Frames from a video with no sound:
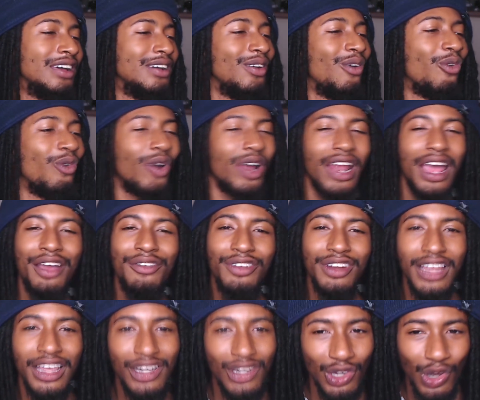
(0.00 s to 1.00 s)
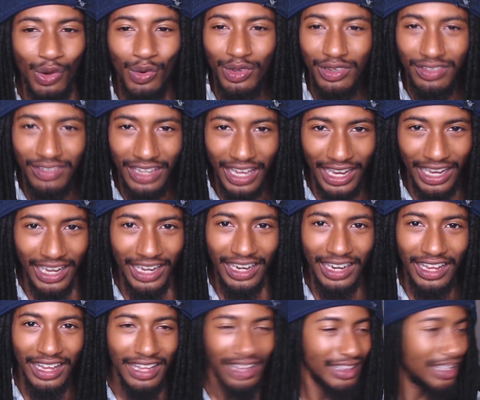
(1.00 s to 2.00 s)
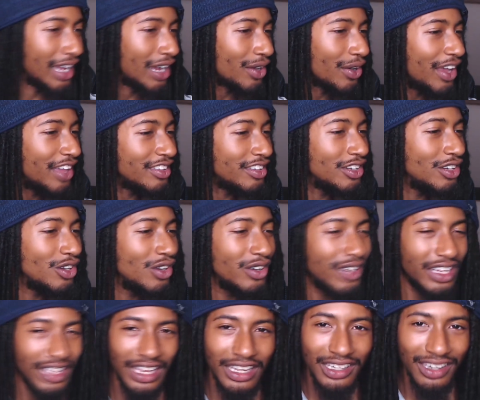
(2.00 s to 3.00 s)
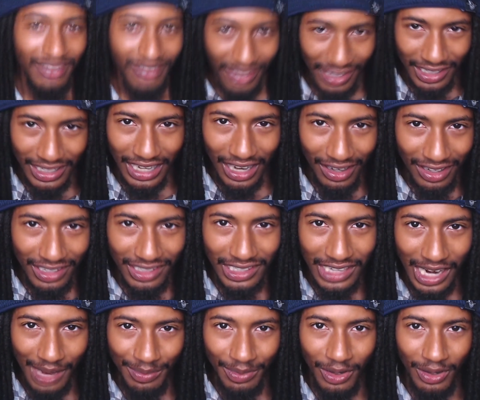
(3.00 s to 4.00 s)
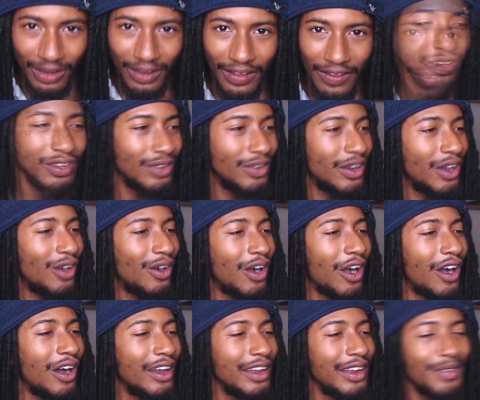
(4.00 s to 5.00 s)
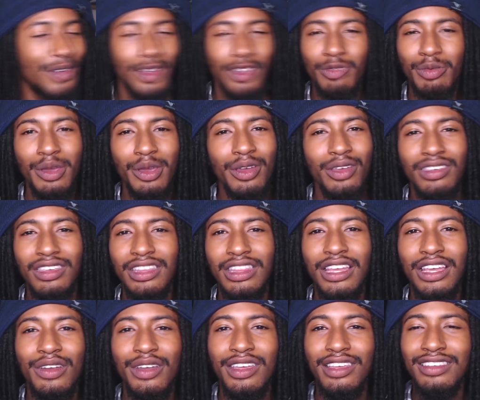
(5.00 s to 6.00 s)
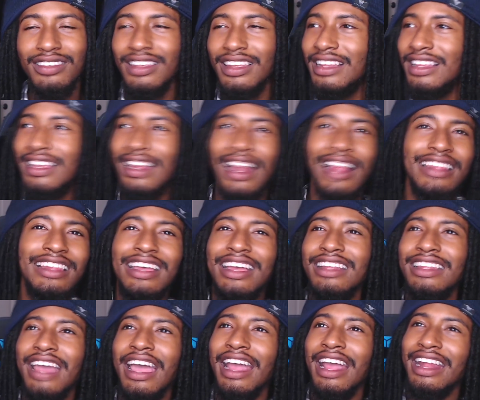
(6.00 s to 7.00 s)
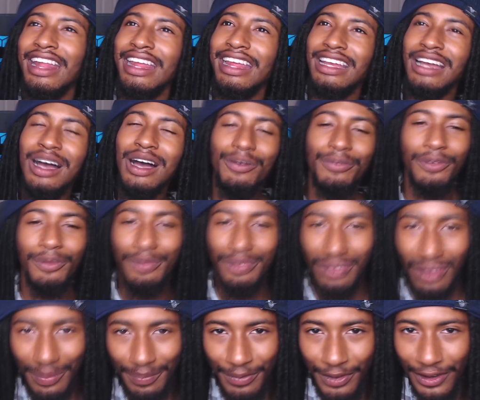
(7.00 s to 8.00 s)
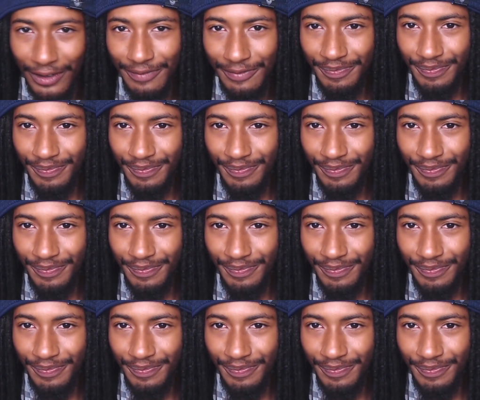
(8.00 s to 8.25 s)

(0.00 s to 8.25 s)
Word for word: whatever that dude was saying, that crazy dude that they just took down this chapter, you know, all them conspiracy theories, they, they, they come from something